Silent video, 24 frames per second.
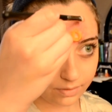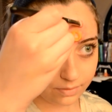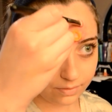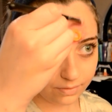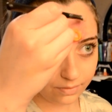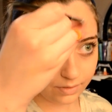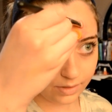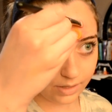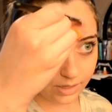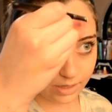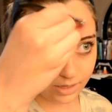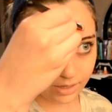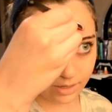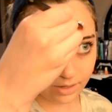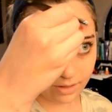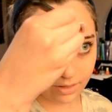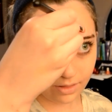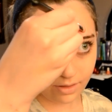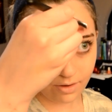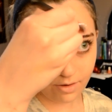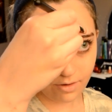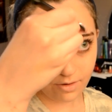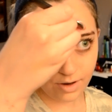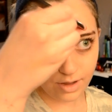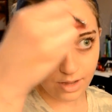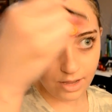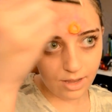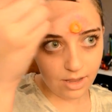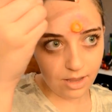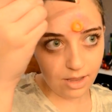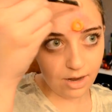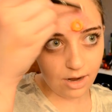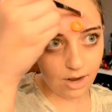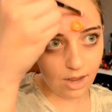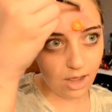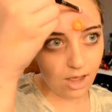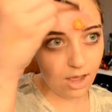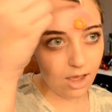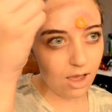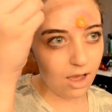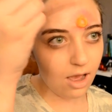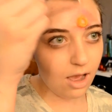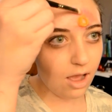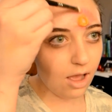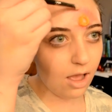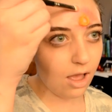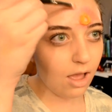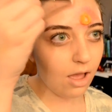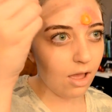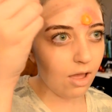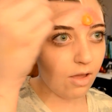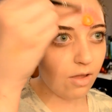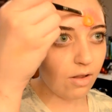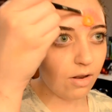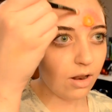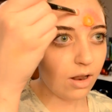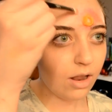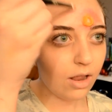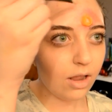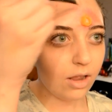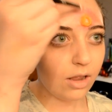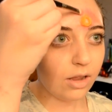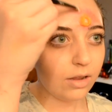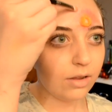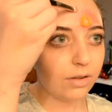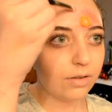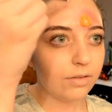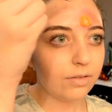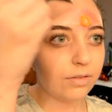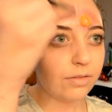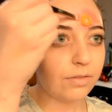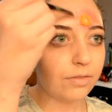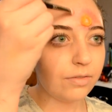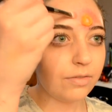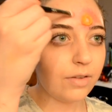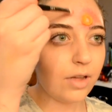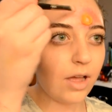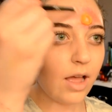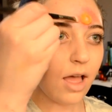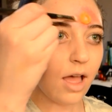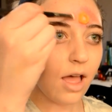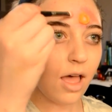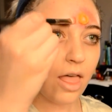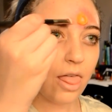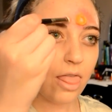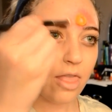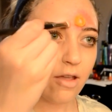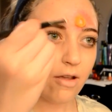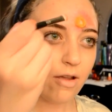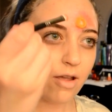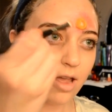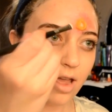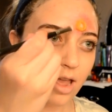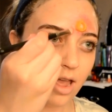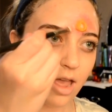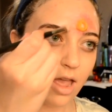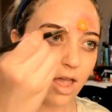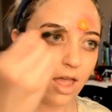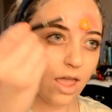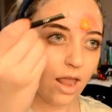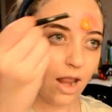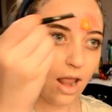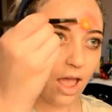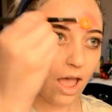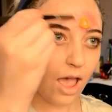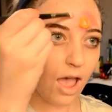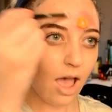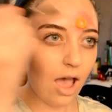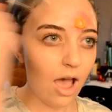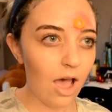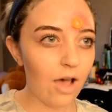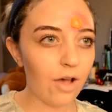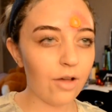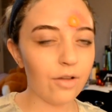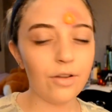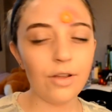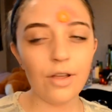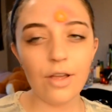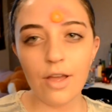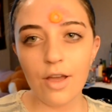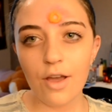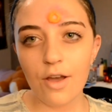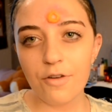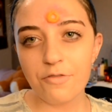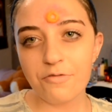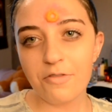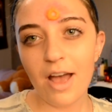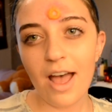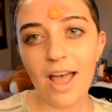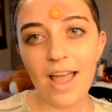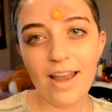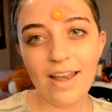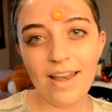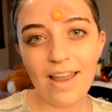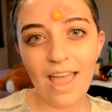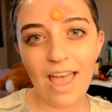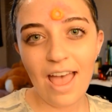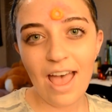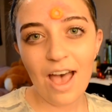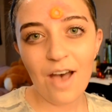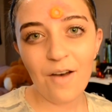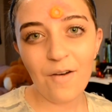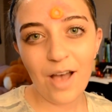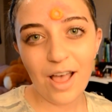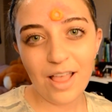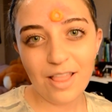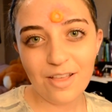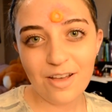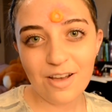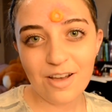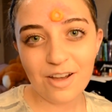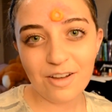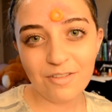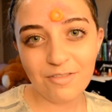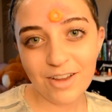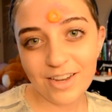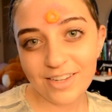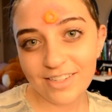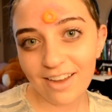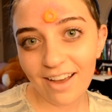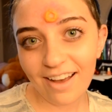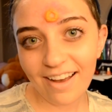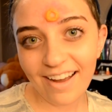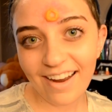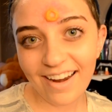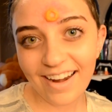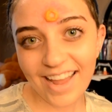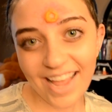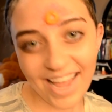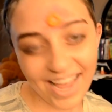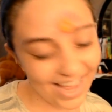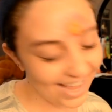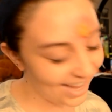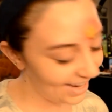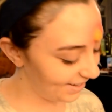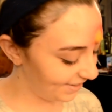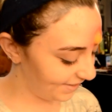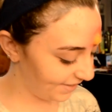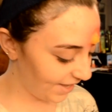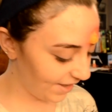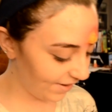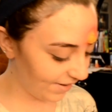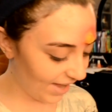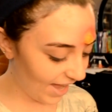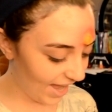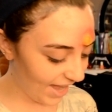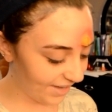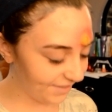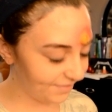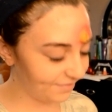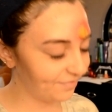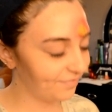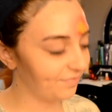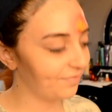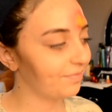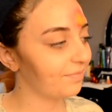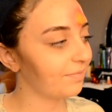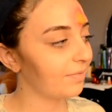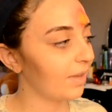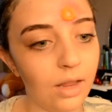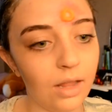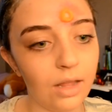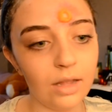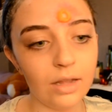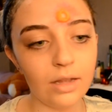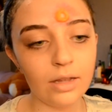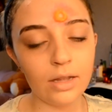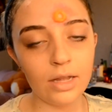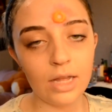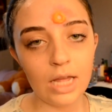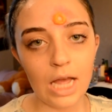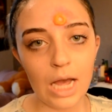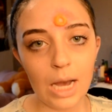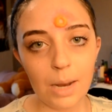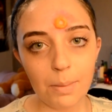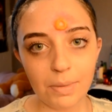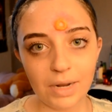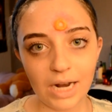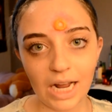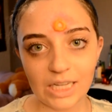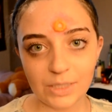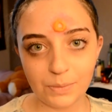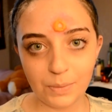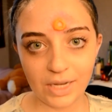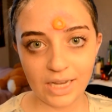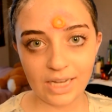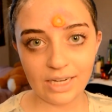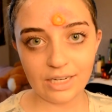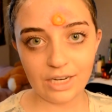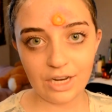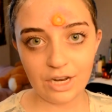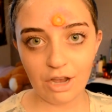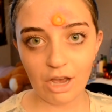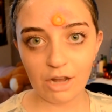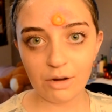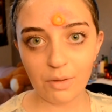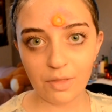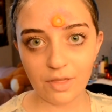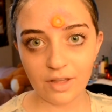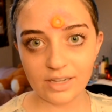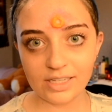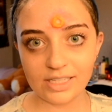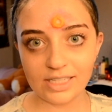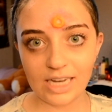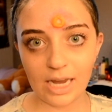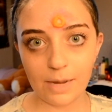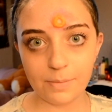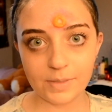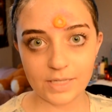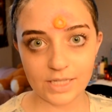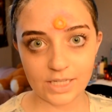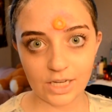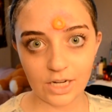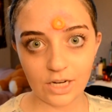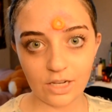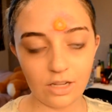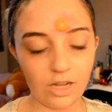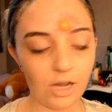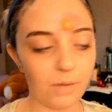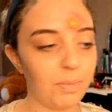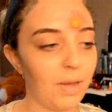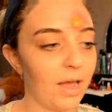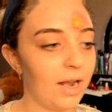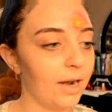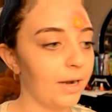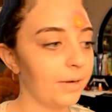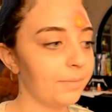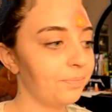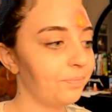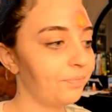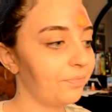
Feather it out. Feather it out. Right now, I look retarded. Okay. But as we continue on with our step, it's gonna look better.